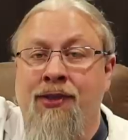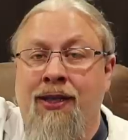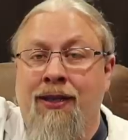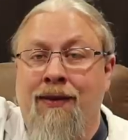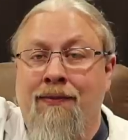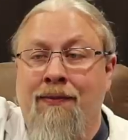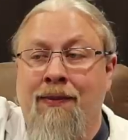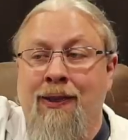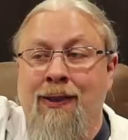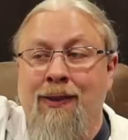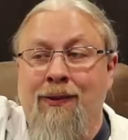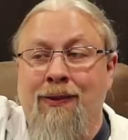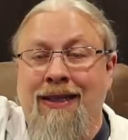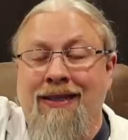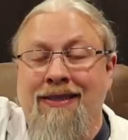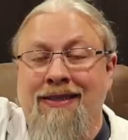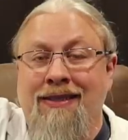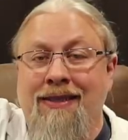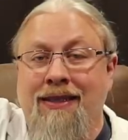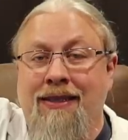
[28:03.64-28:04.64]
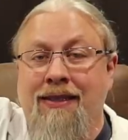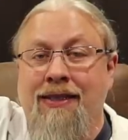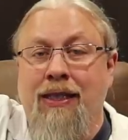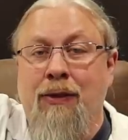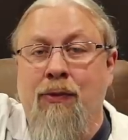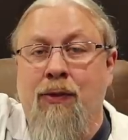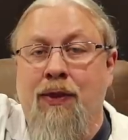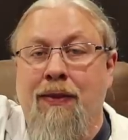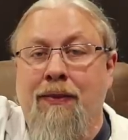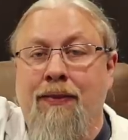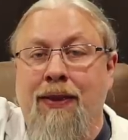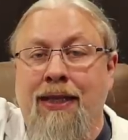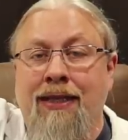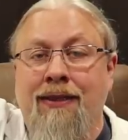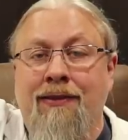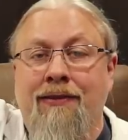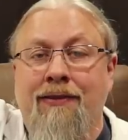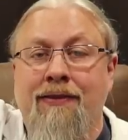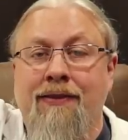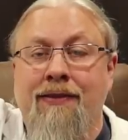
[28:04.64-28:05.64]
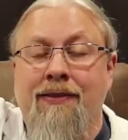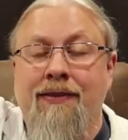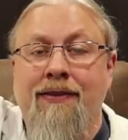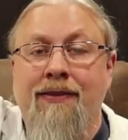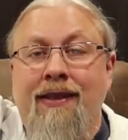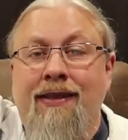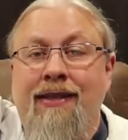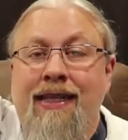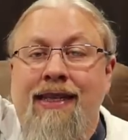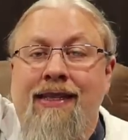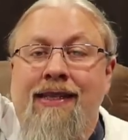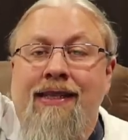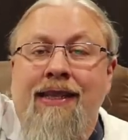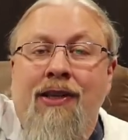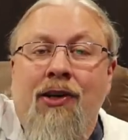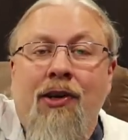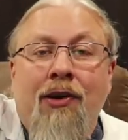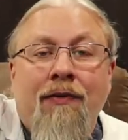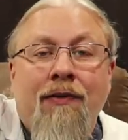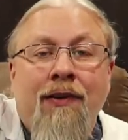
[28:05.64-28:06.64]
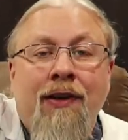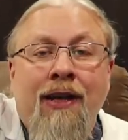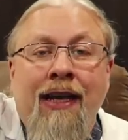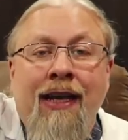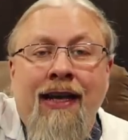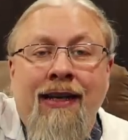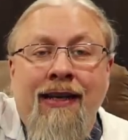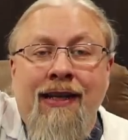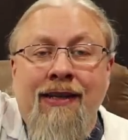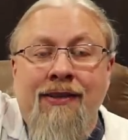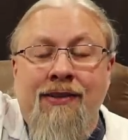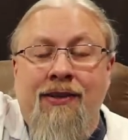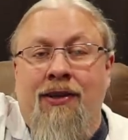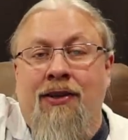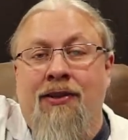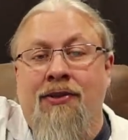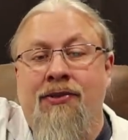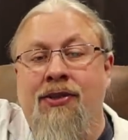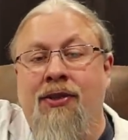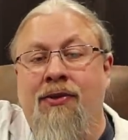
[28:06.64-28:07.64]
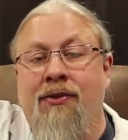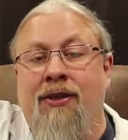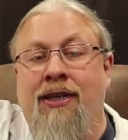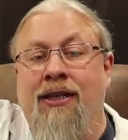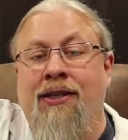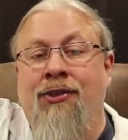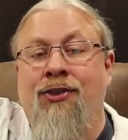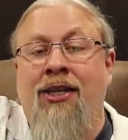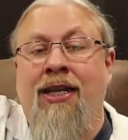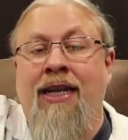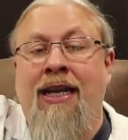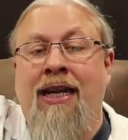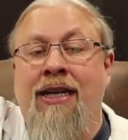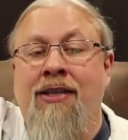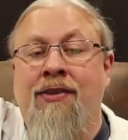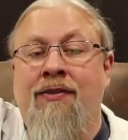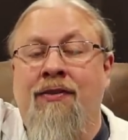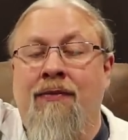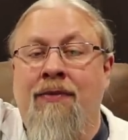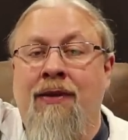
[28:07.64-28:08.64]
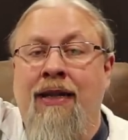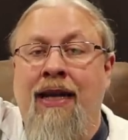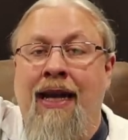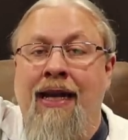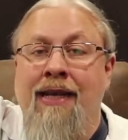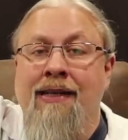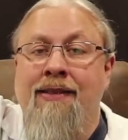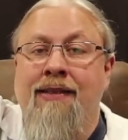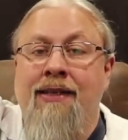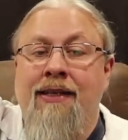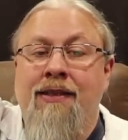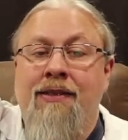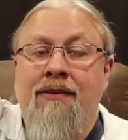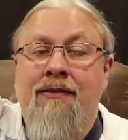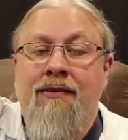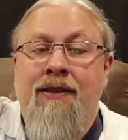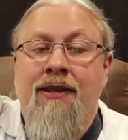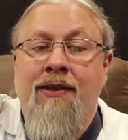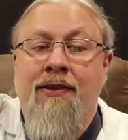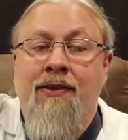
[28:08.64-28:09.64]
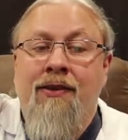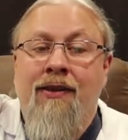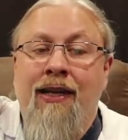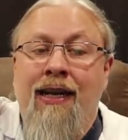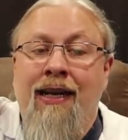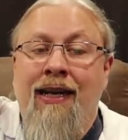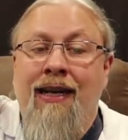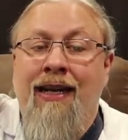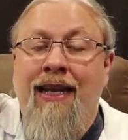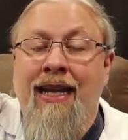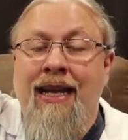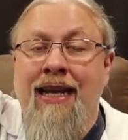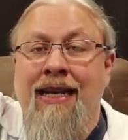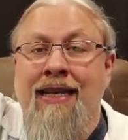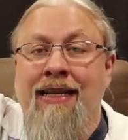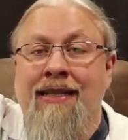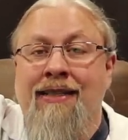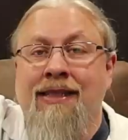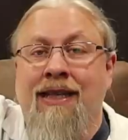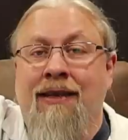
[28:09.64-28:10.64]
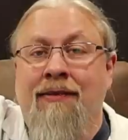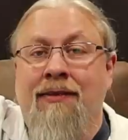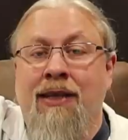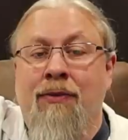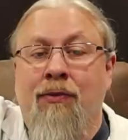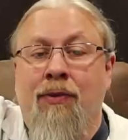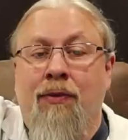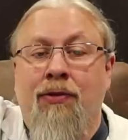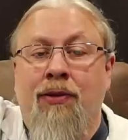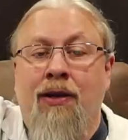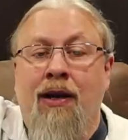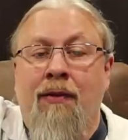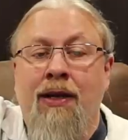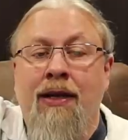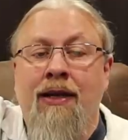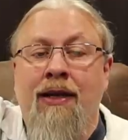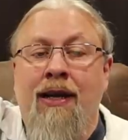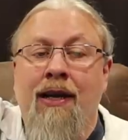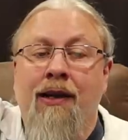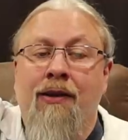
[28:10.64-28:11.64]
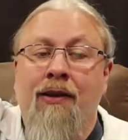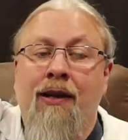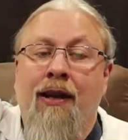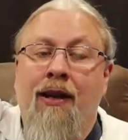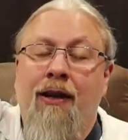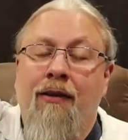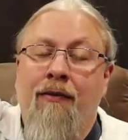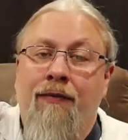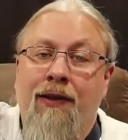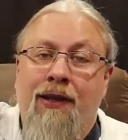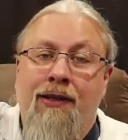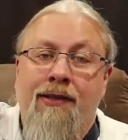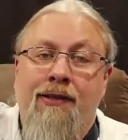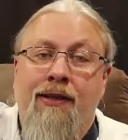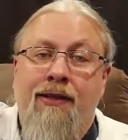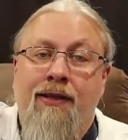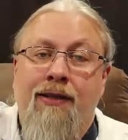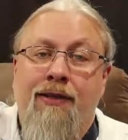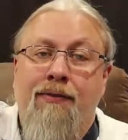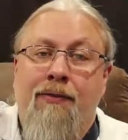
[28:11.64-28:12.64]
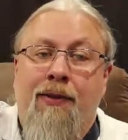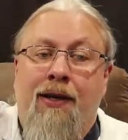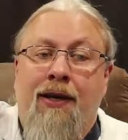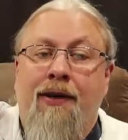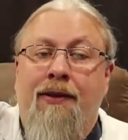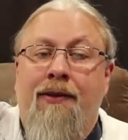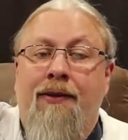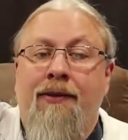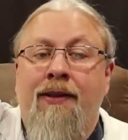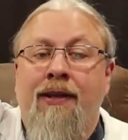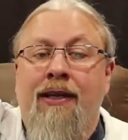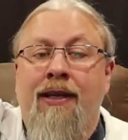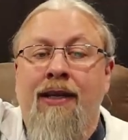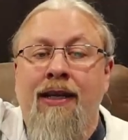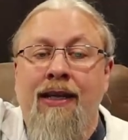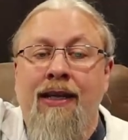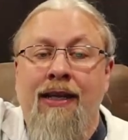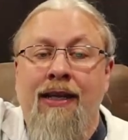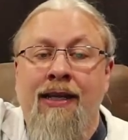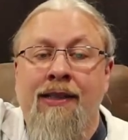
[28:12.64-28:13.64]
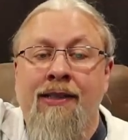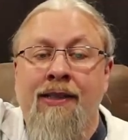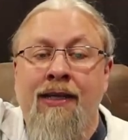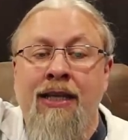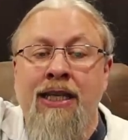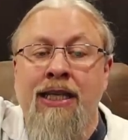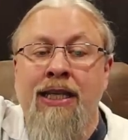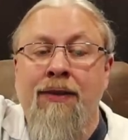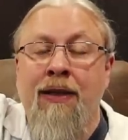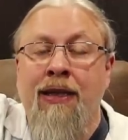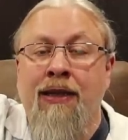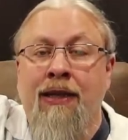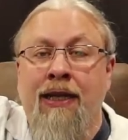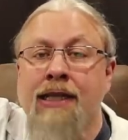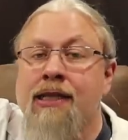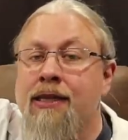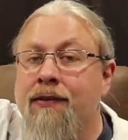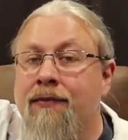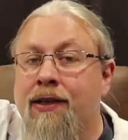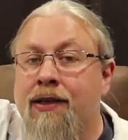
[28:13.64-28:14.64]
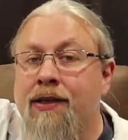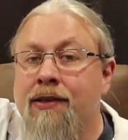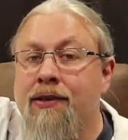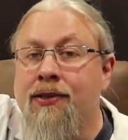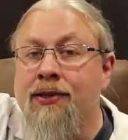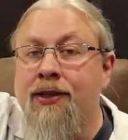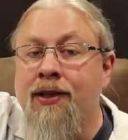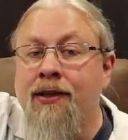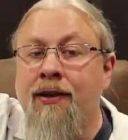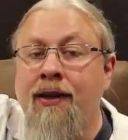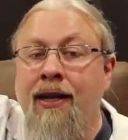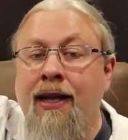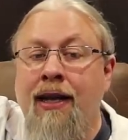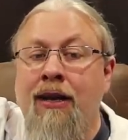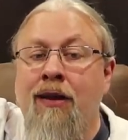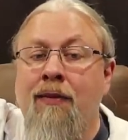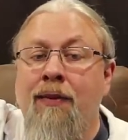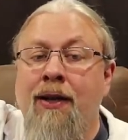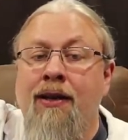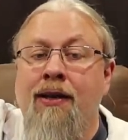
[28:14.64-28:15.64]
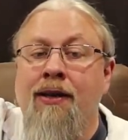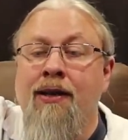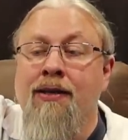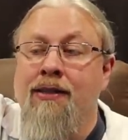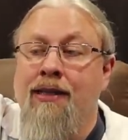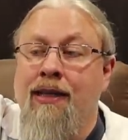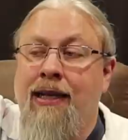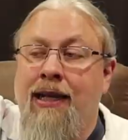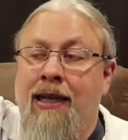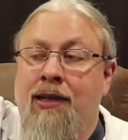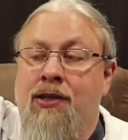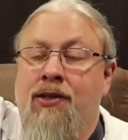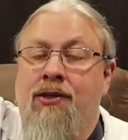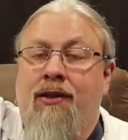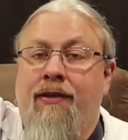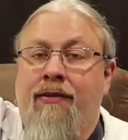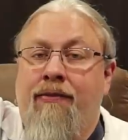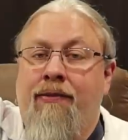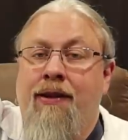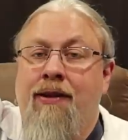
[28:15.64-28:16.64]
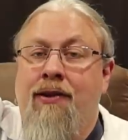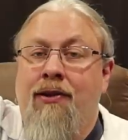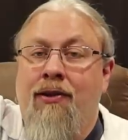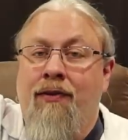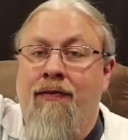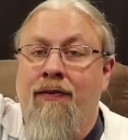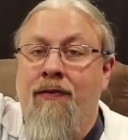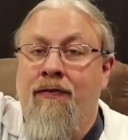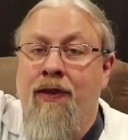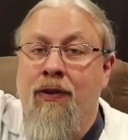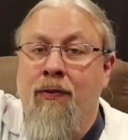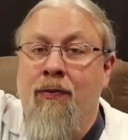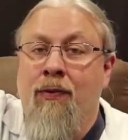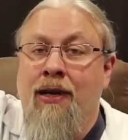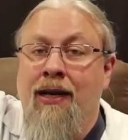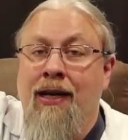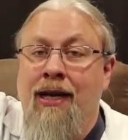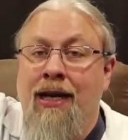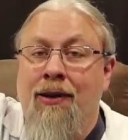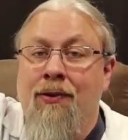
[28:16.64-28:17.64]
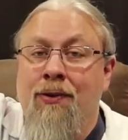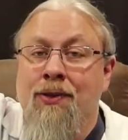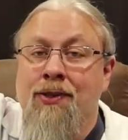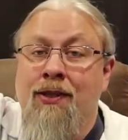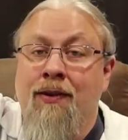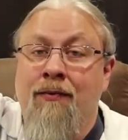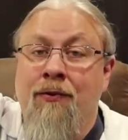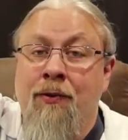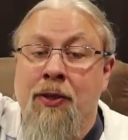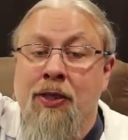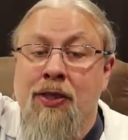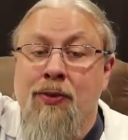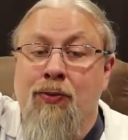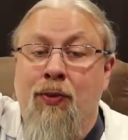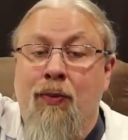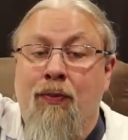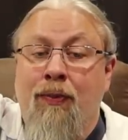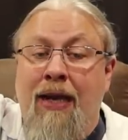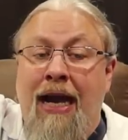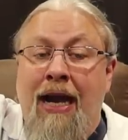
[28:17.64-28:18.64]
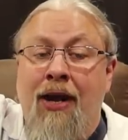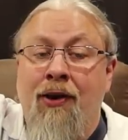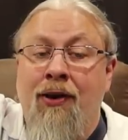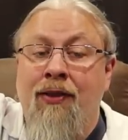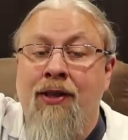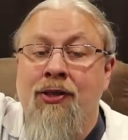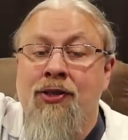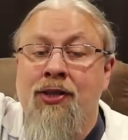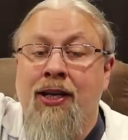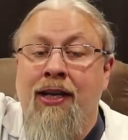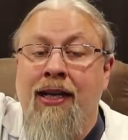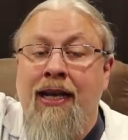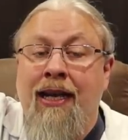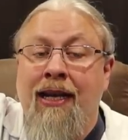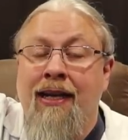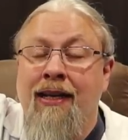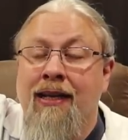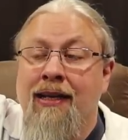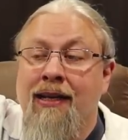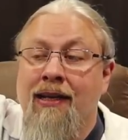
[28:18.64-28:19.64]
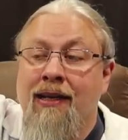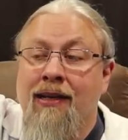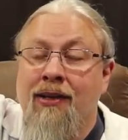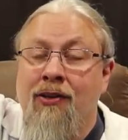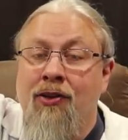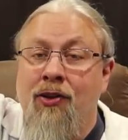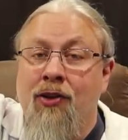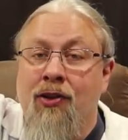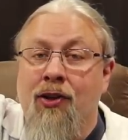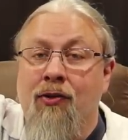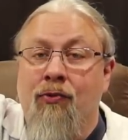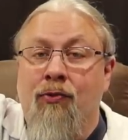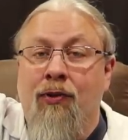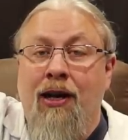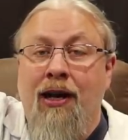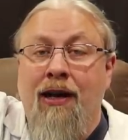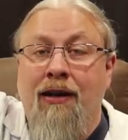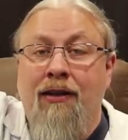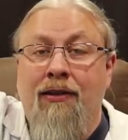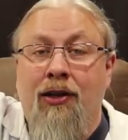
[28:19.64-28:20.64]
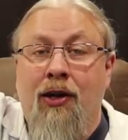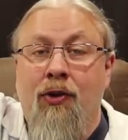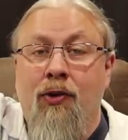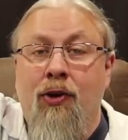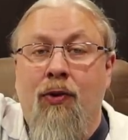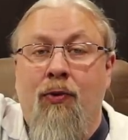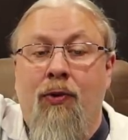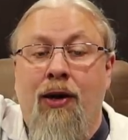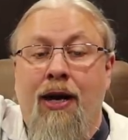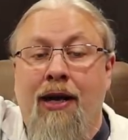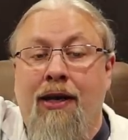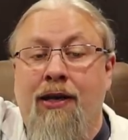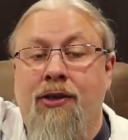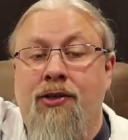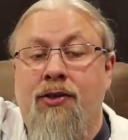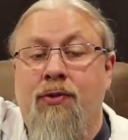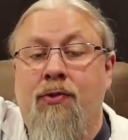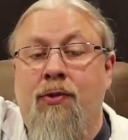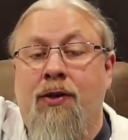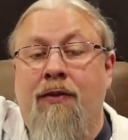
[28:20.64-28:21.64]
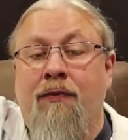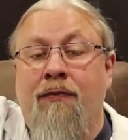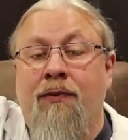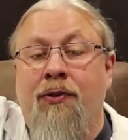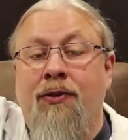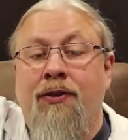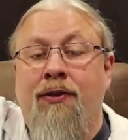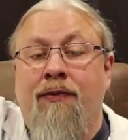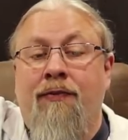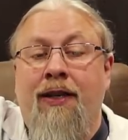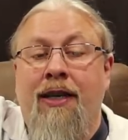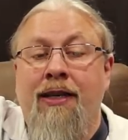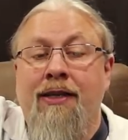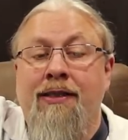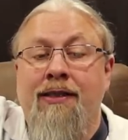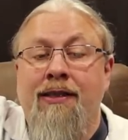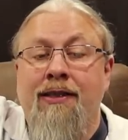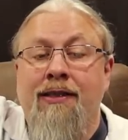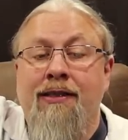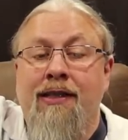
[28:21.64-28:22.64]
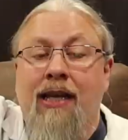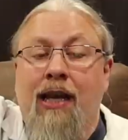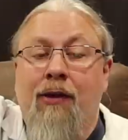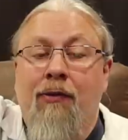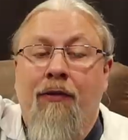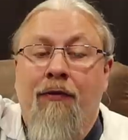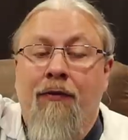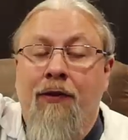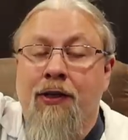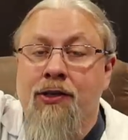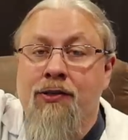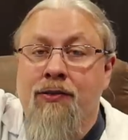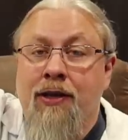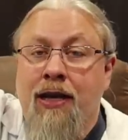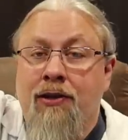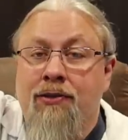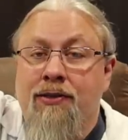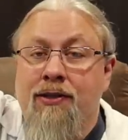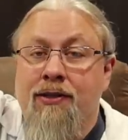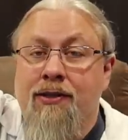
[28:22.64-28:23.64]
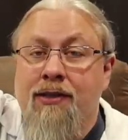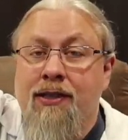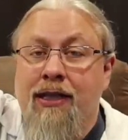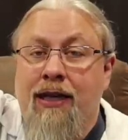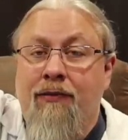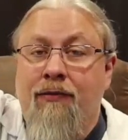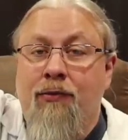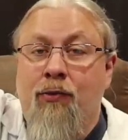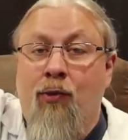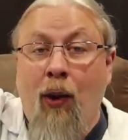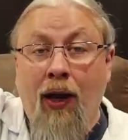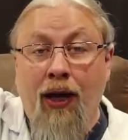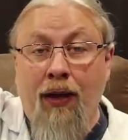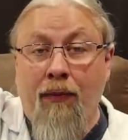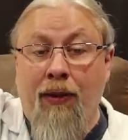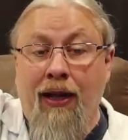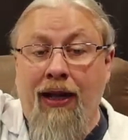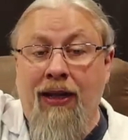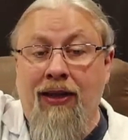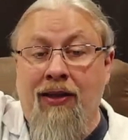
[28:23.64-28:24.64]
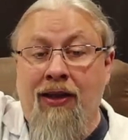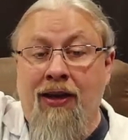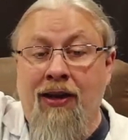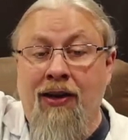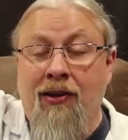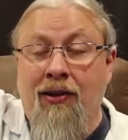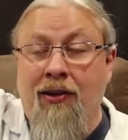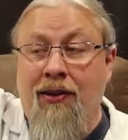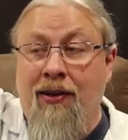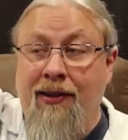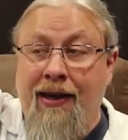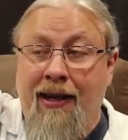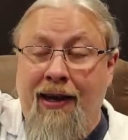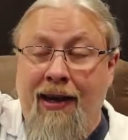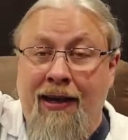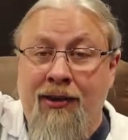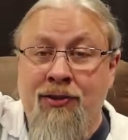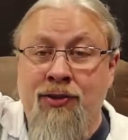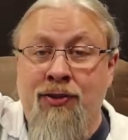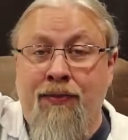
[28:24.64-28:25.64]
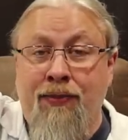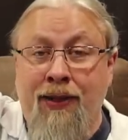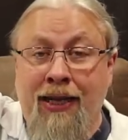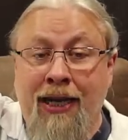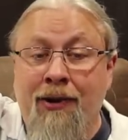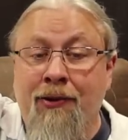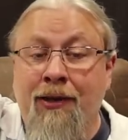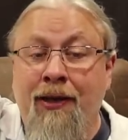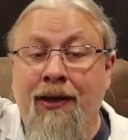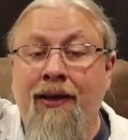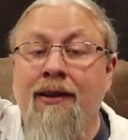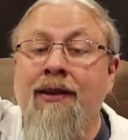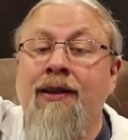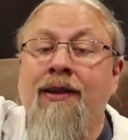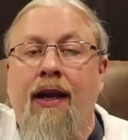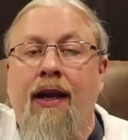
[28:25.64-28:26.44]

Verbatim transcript: some at around sixty-one pounds. The D C overhead is also unchanged from the A C two hundred, and again is something we're probably not going to get fixed in this model. It seems to be less of a concern now because of the extra three hundred fifty watt hours of usable battery that you get. You can run lower wattage twelve volt devices like refrigerators and stuff quite a bit longer on that extra power.